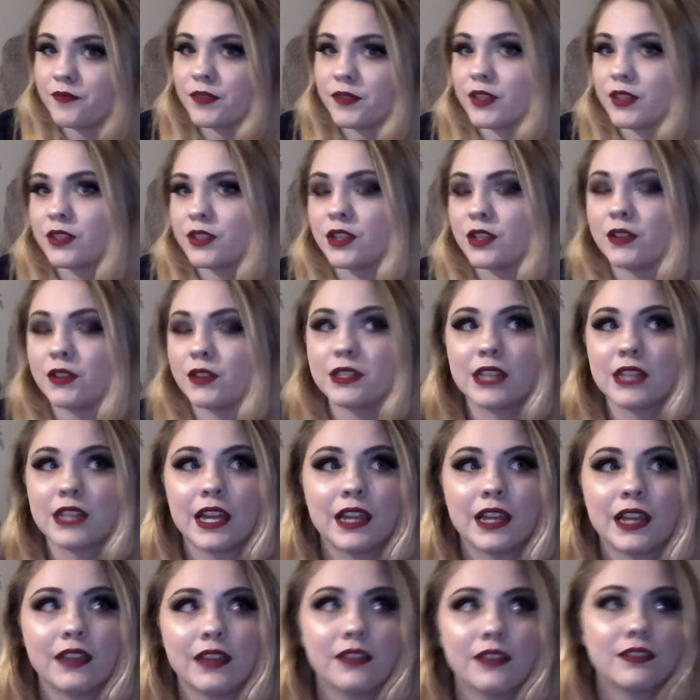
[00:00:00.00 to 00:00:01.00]
So it's
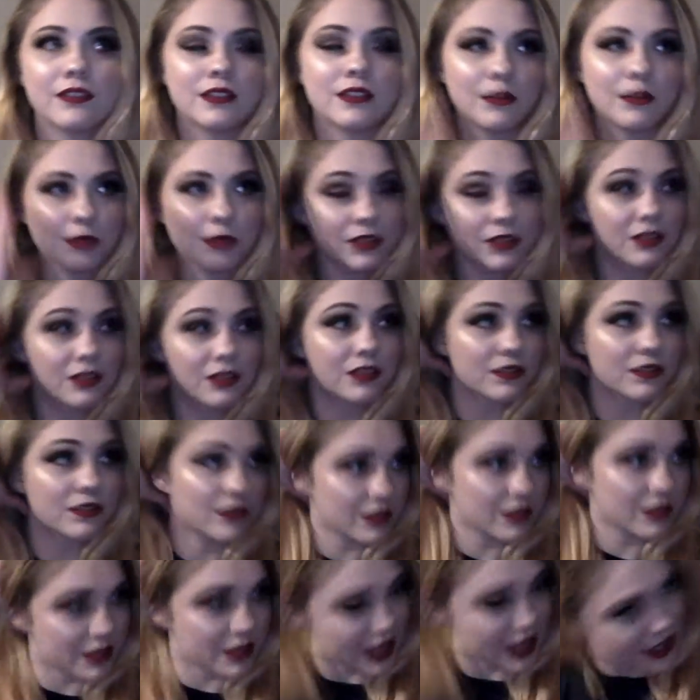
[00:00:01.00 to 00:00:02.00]
like, someone
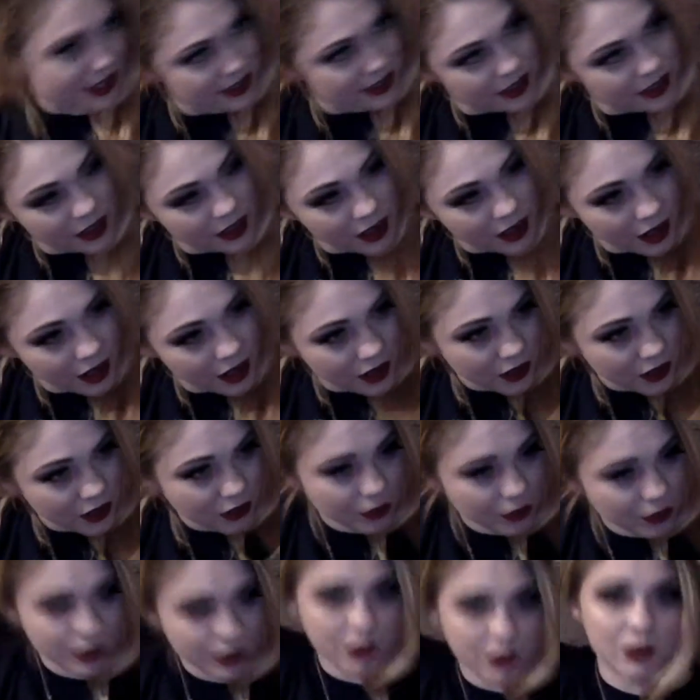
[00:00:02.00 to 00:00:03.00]
says,
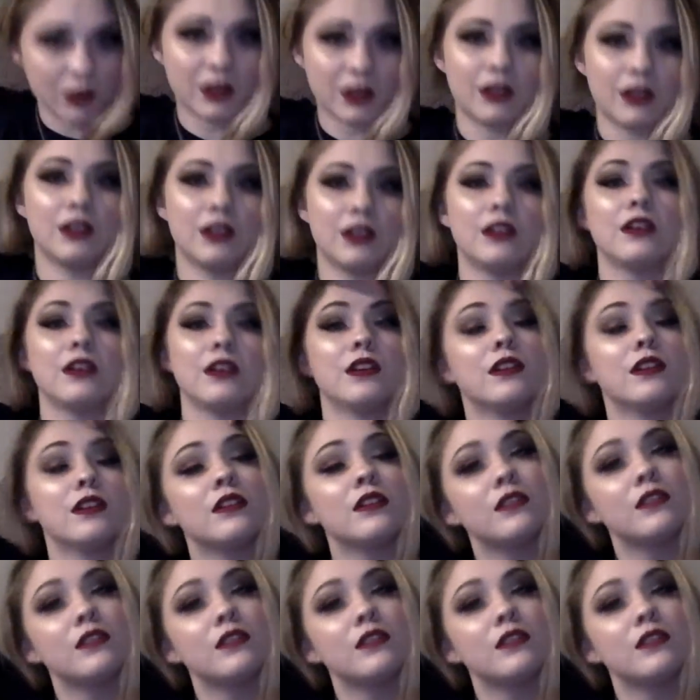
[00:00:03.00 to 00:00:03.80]
oh, you're gonna